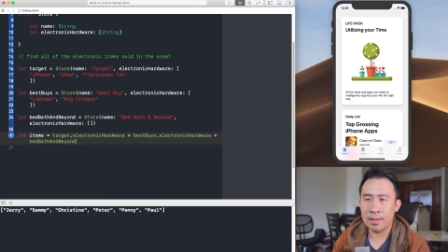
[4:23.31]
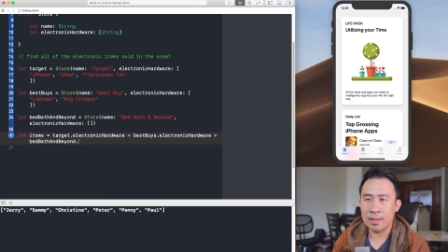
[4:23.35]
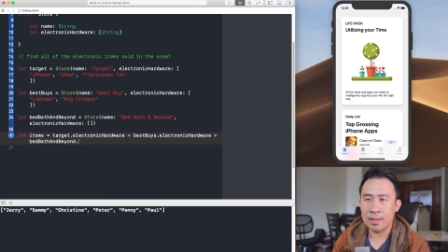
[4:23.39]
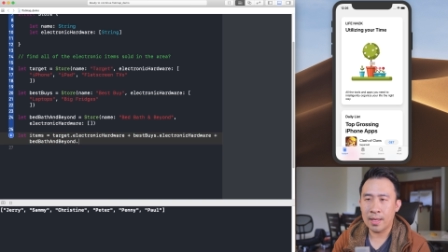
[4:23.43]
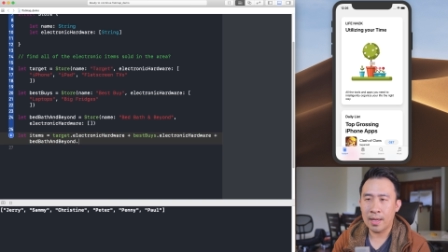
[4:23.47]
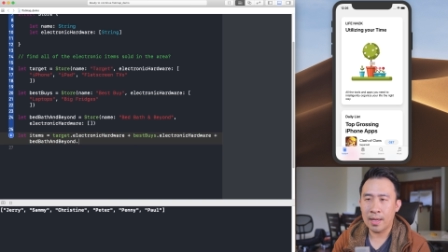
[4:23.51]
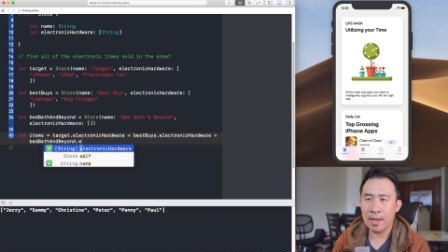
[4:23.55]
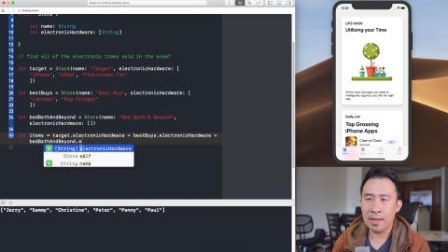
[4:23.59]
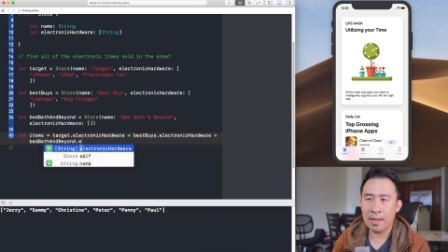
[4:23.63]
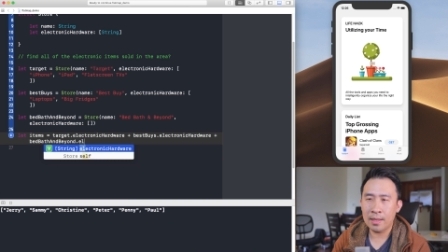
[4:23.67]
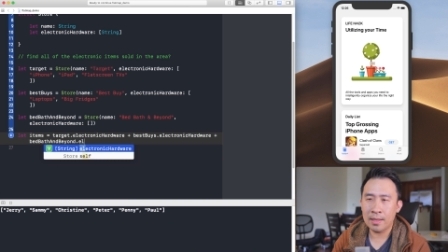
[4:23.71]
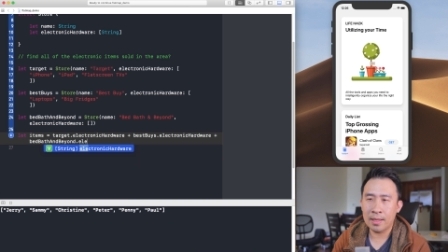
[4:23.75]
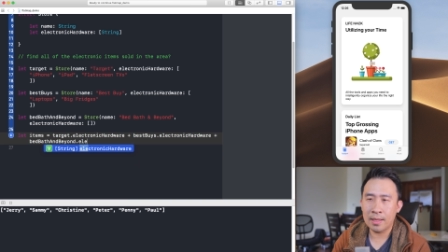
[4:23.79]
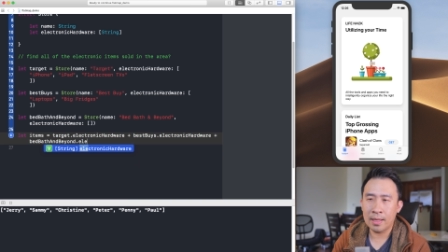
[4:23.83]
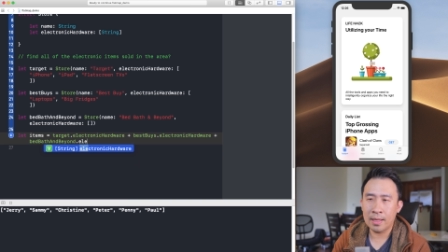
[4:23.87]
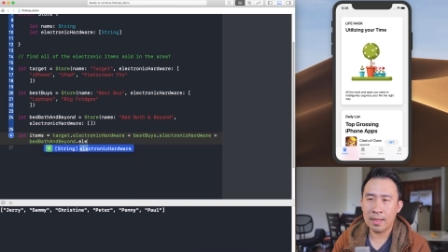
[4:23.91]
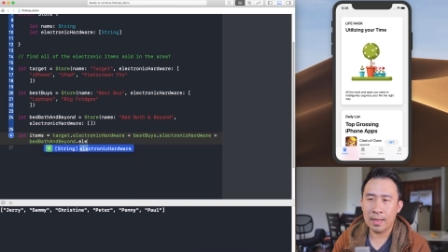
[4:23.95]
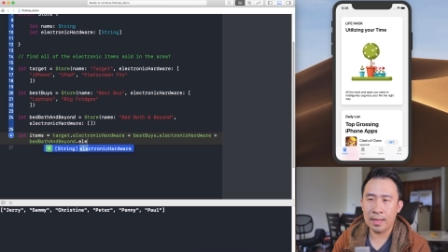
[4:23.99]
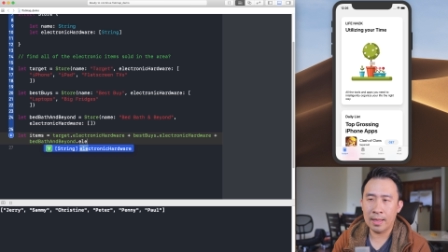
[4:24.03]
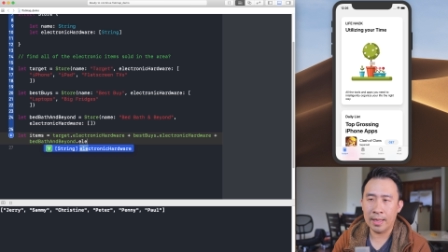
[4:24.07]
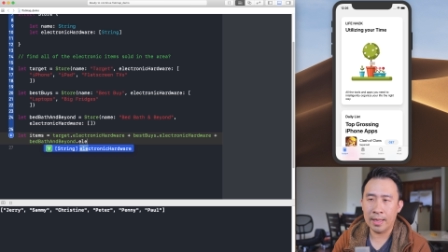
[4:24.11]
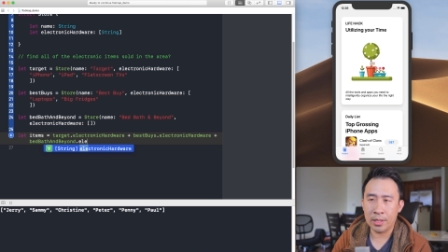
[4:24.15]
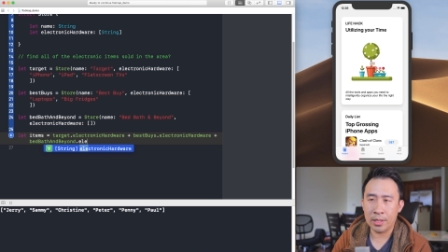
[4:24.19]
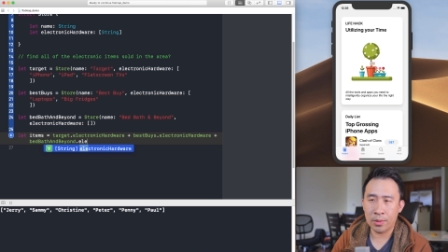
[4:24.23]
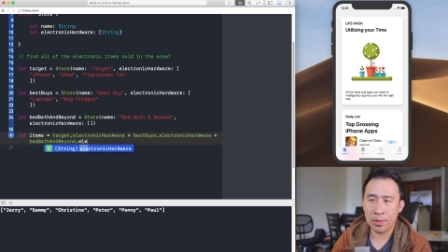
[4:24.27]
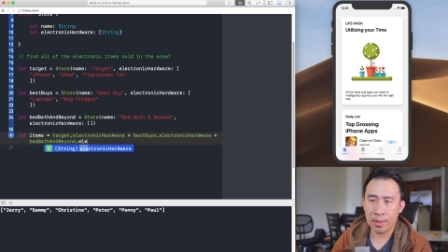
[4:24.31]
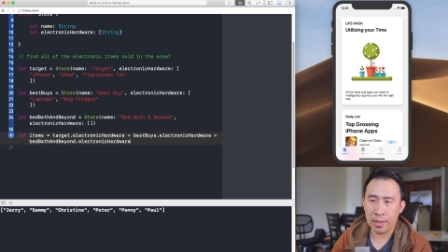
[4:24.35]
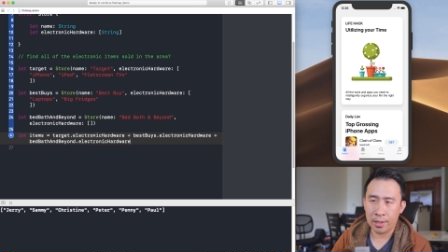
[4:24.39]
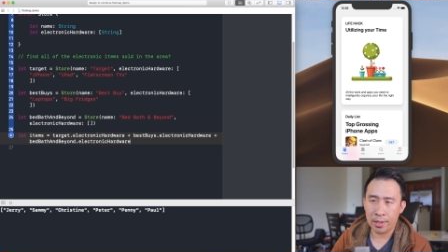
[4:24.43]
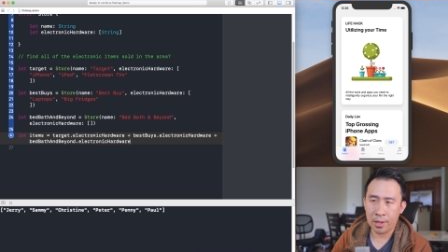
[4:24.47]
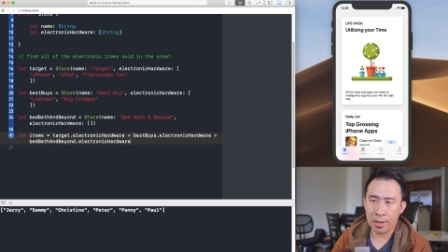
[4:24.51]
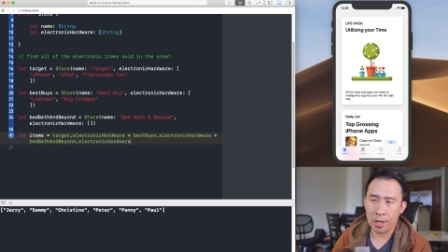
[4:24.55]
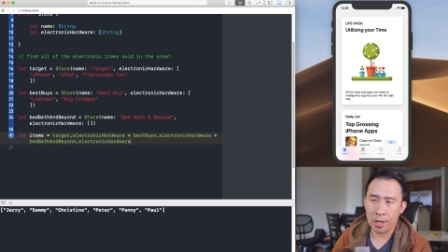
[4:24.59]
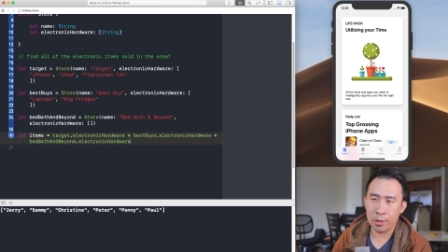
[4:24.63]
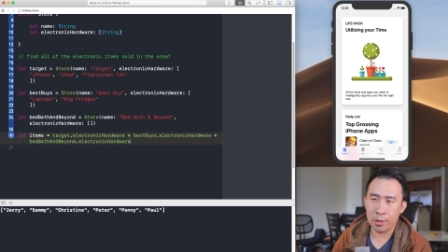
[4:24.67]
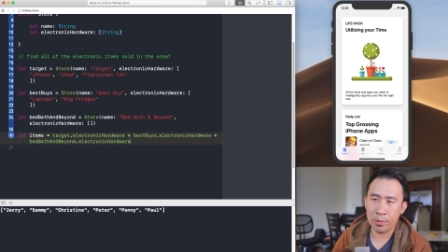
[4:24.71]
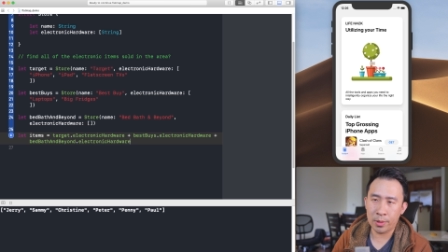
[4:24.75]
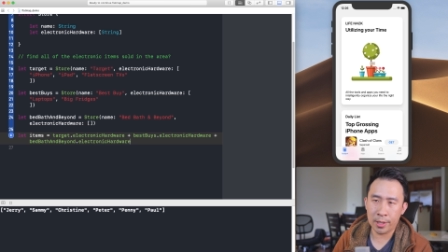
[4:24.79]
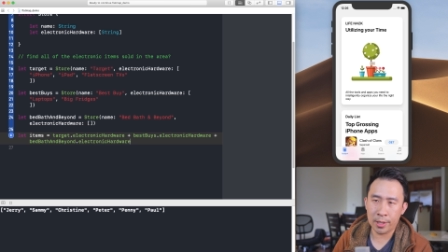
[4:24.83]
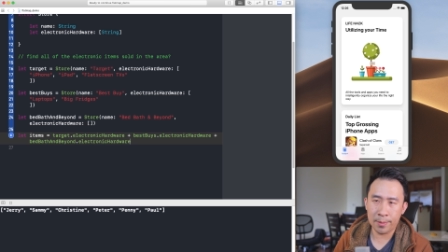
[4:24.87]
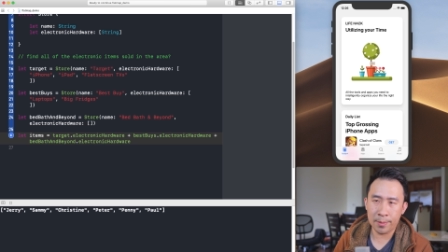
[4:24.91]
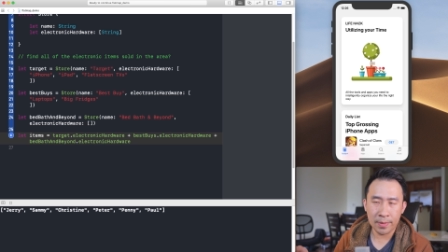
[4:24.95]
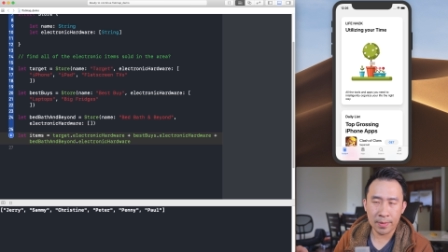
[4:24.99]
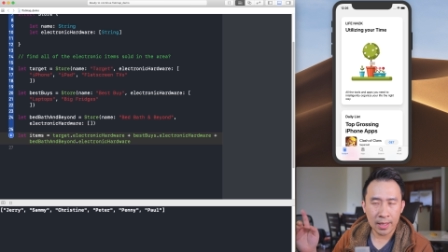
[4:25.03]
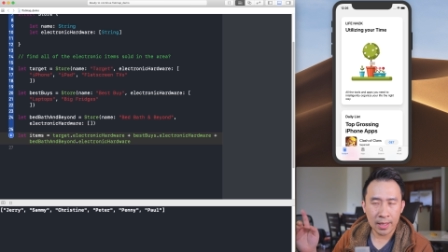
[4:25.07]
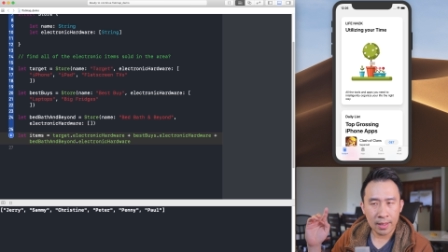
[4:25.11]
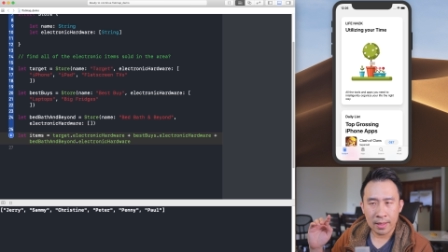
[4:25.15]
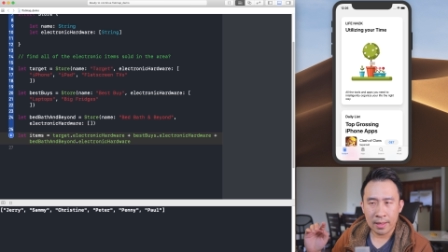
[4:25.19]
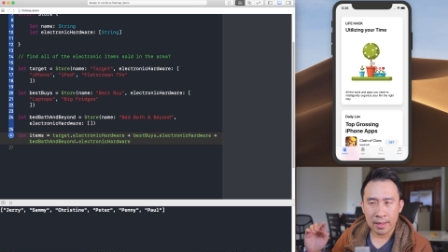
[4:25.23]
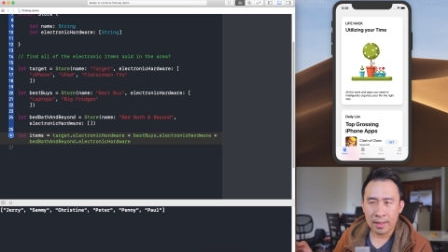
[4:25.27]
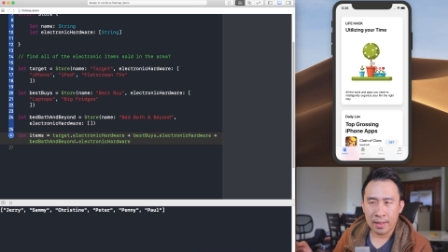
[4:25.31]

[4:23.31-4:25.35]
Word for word: dot electronic hardware